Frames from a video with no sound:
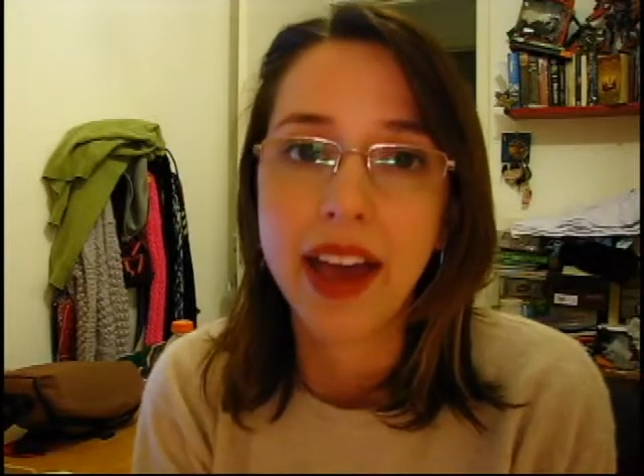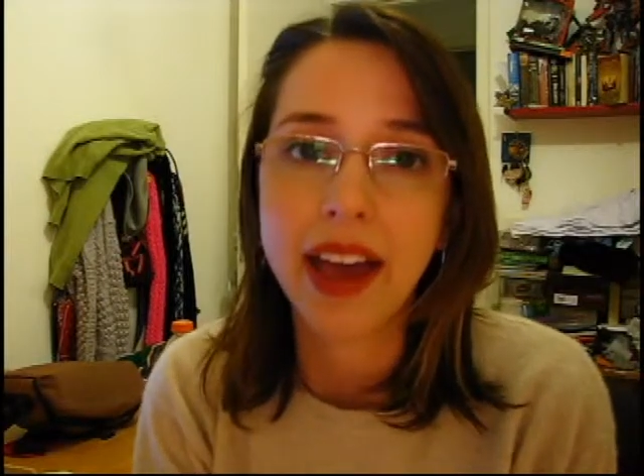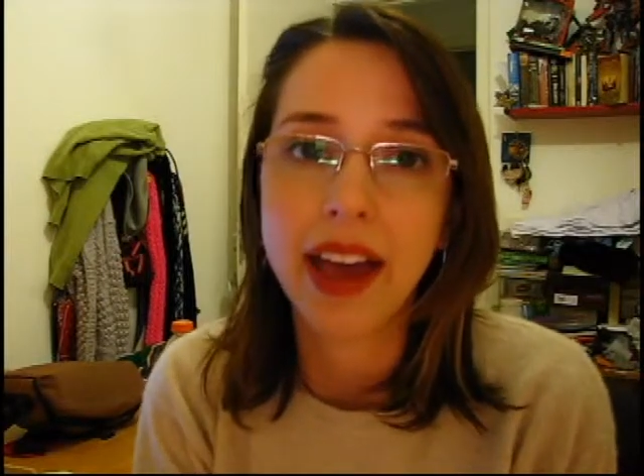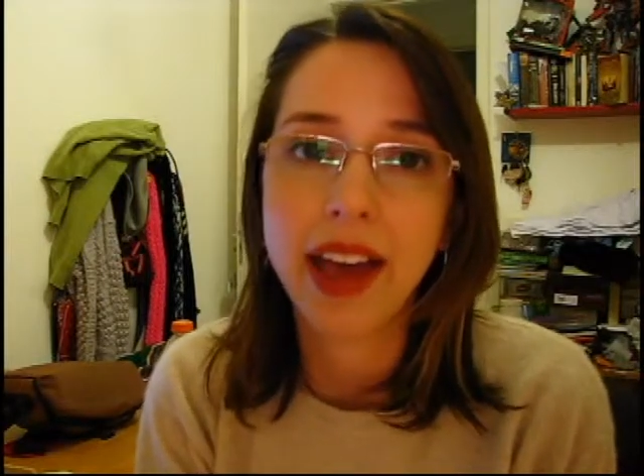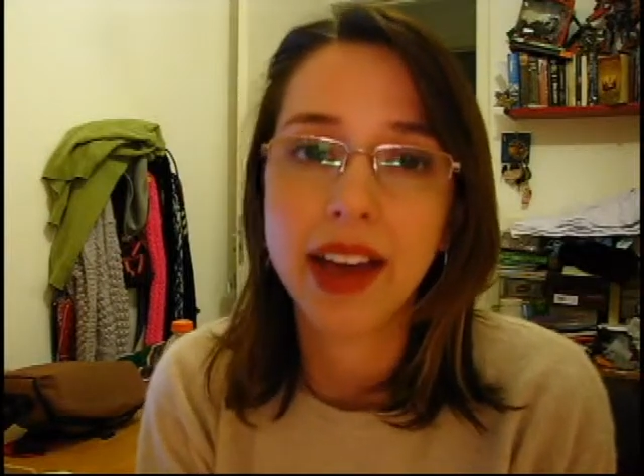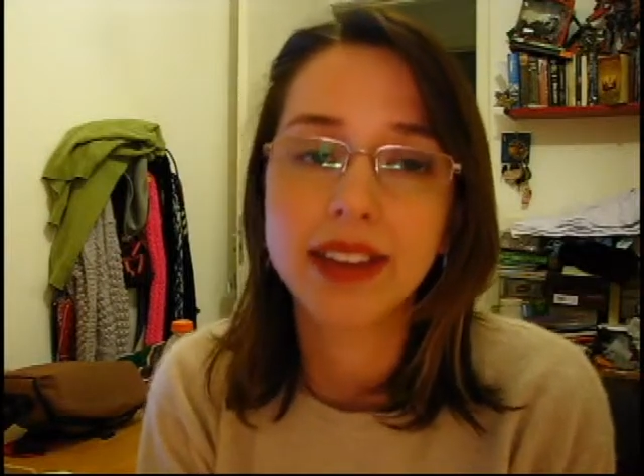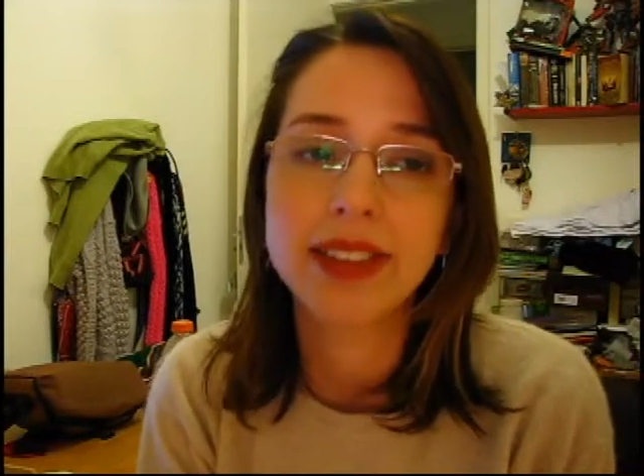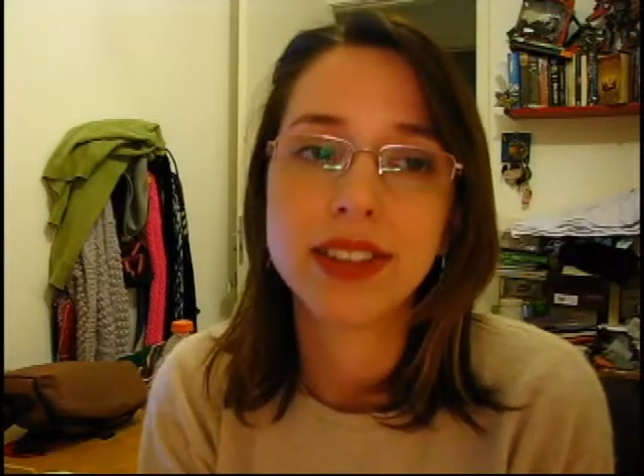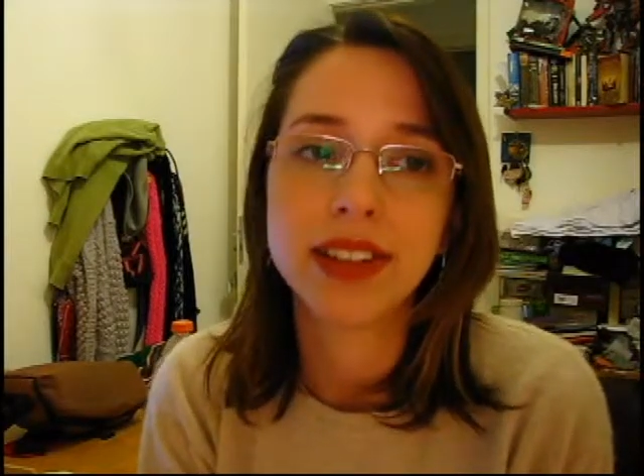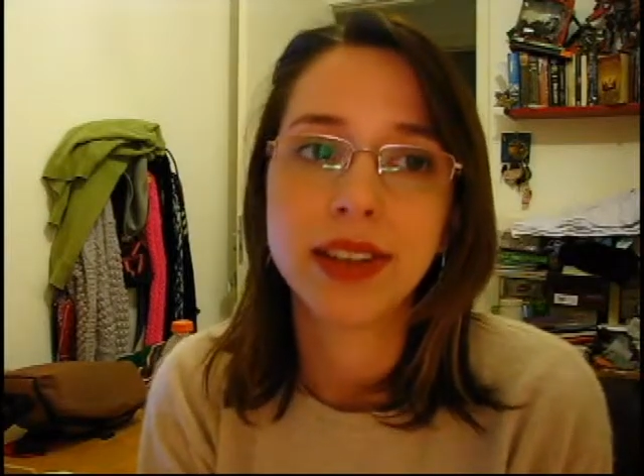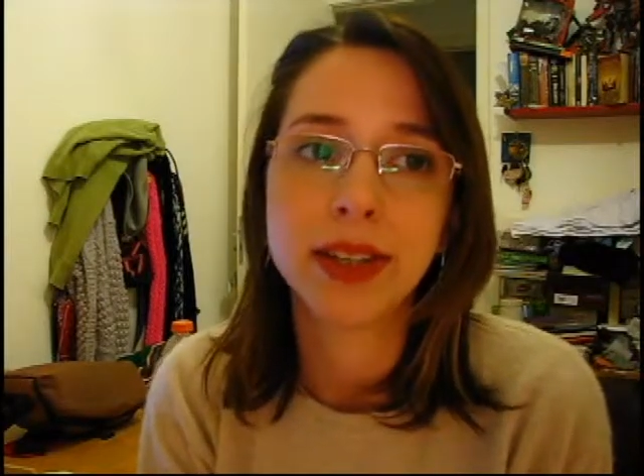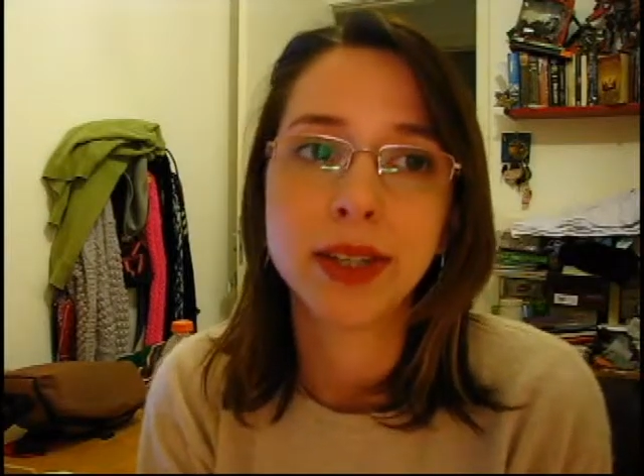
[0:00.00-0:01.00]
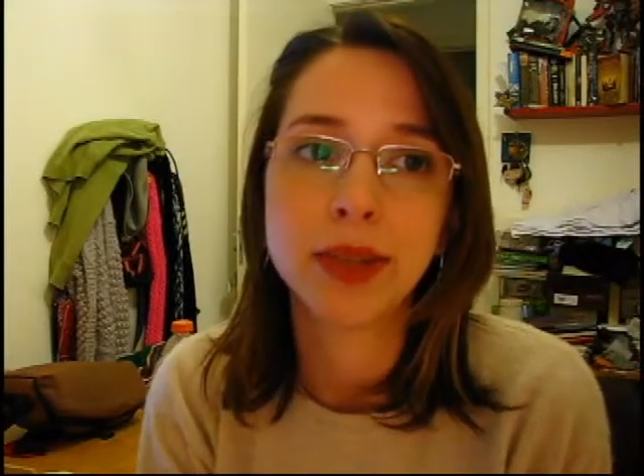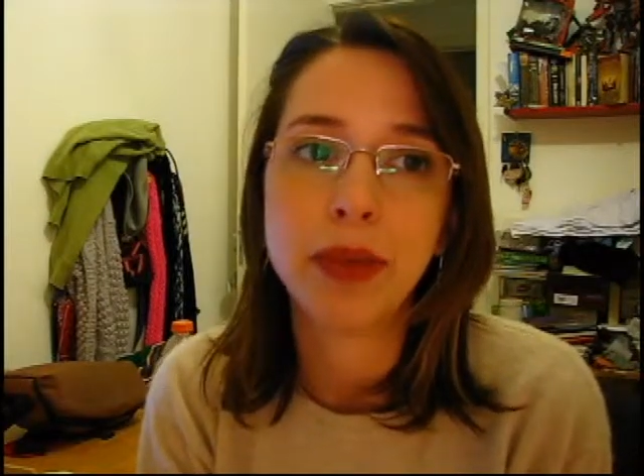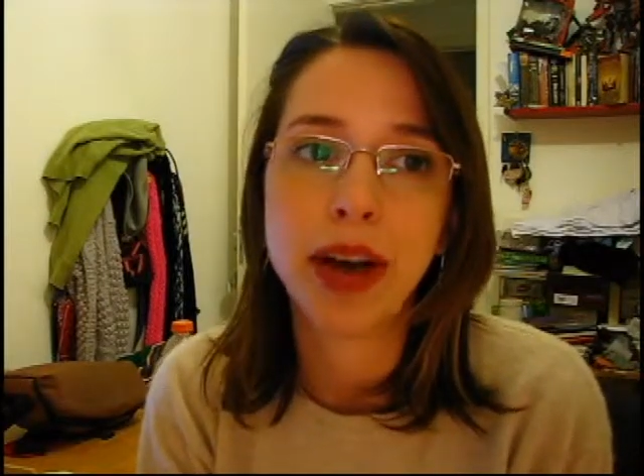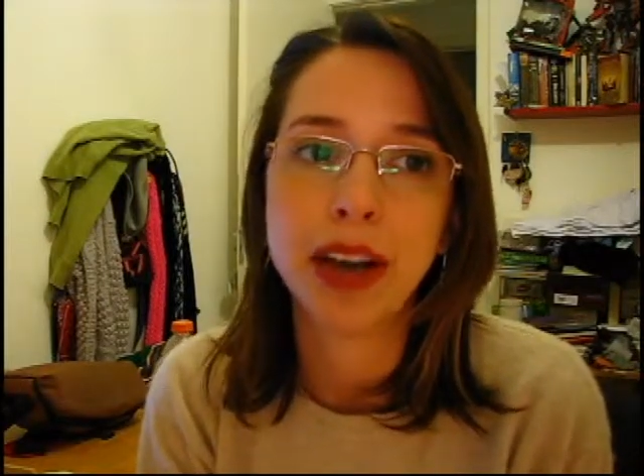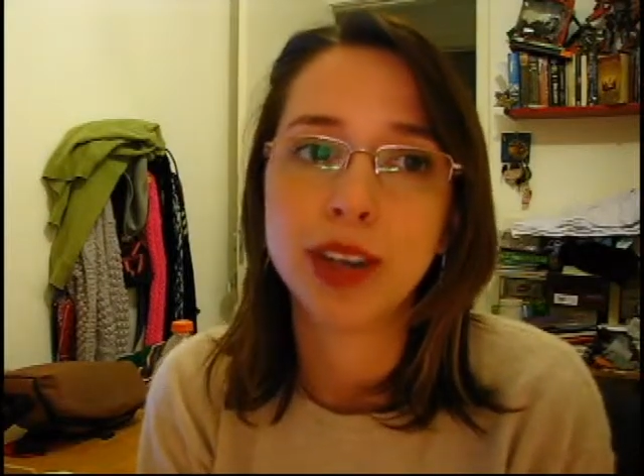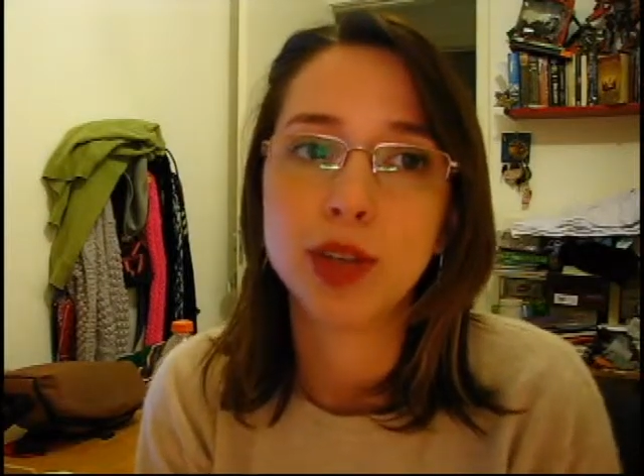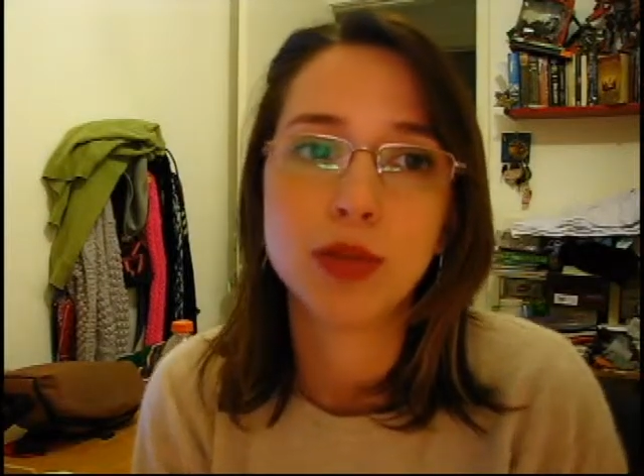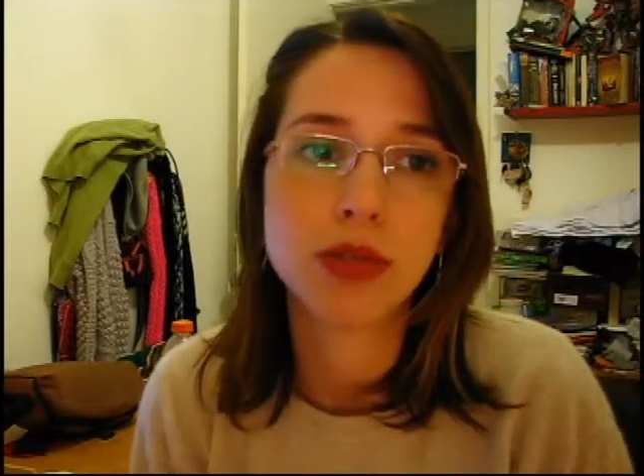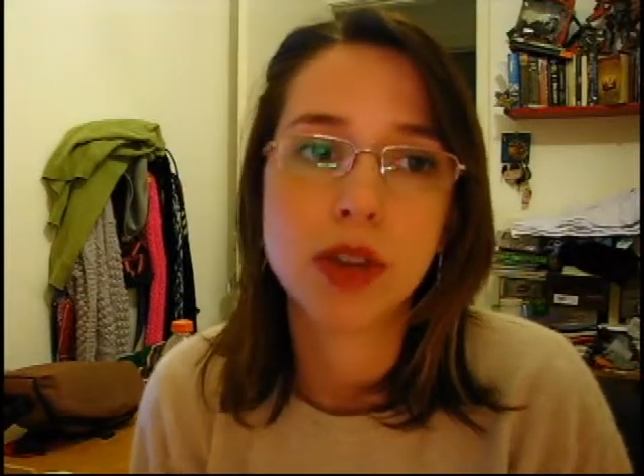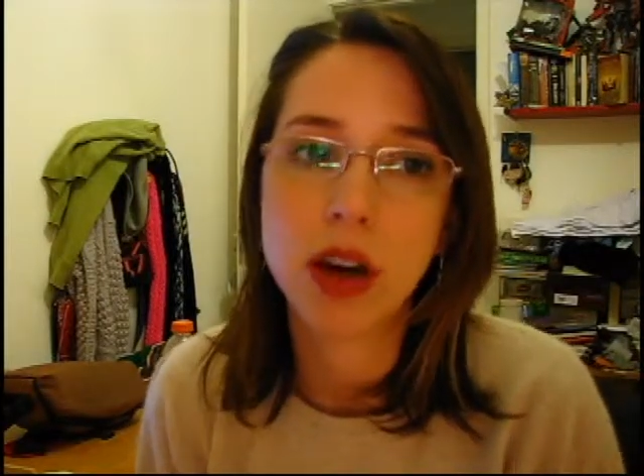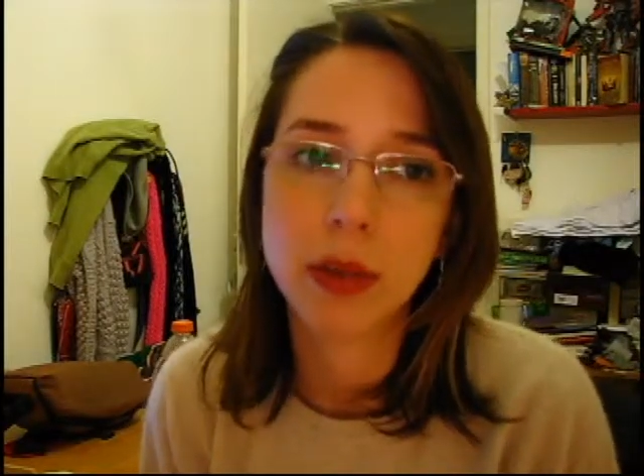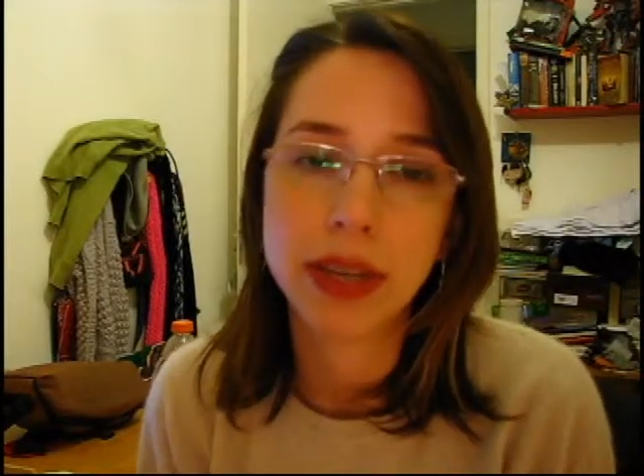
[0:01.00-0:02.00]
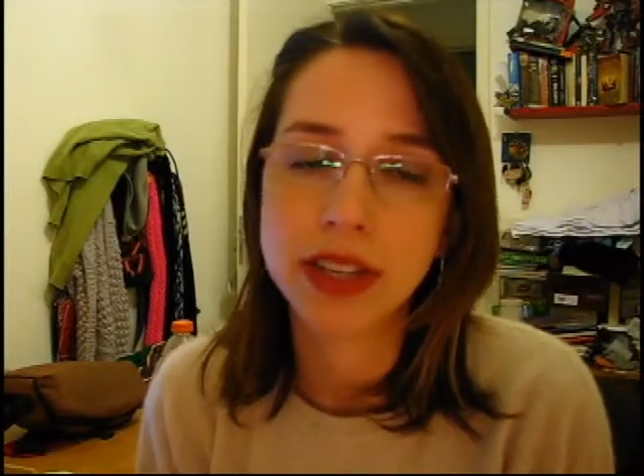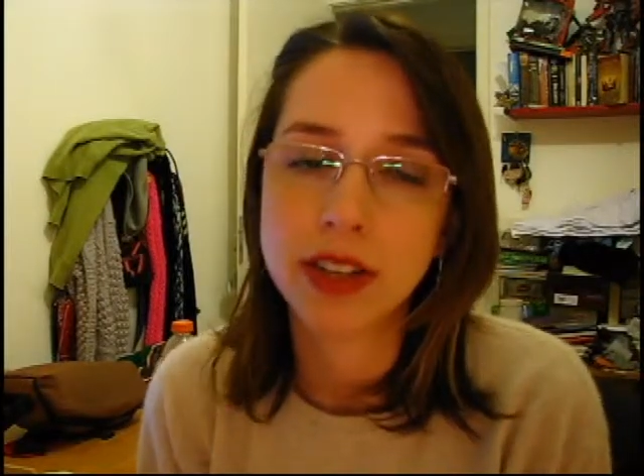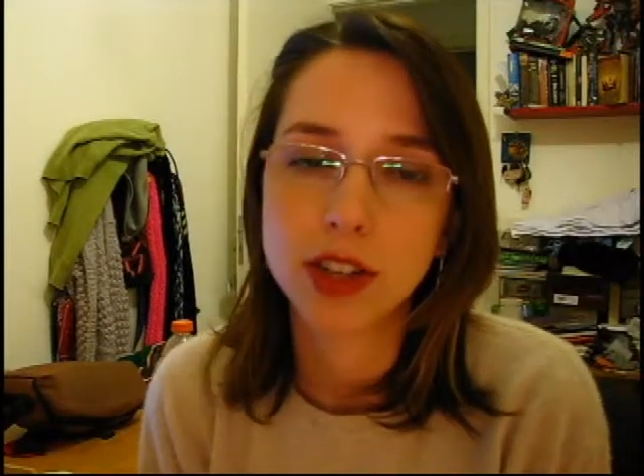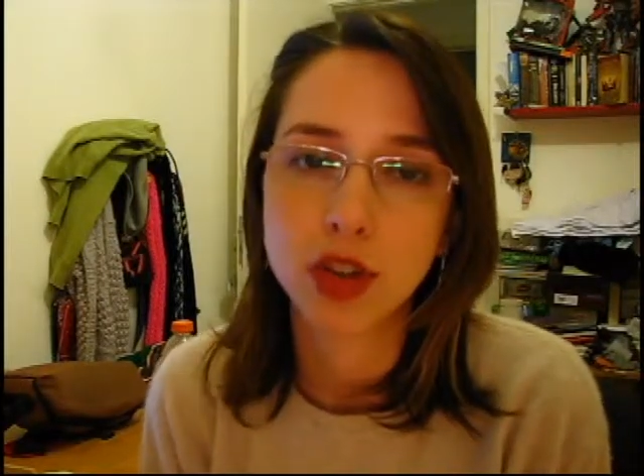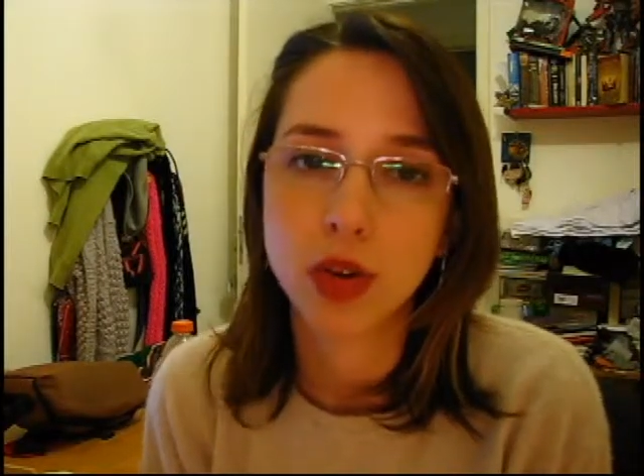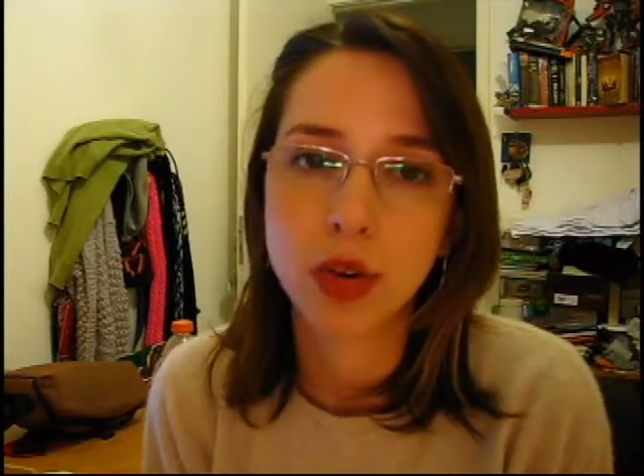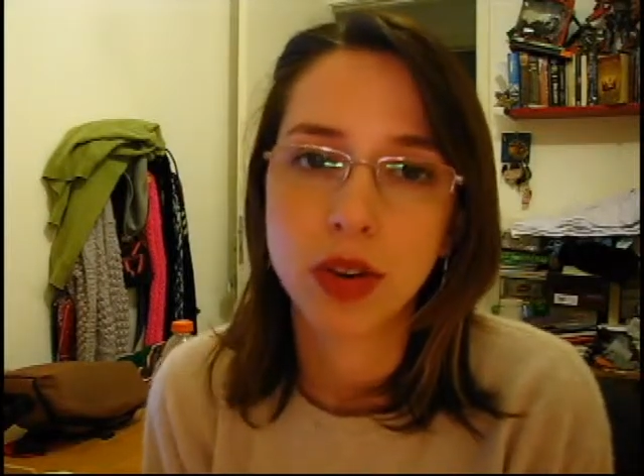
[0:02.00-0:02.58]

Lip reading: And I use all my essential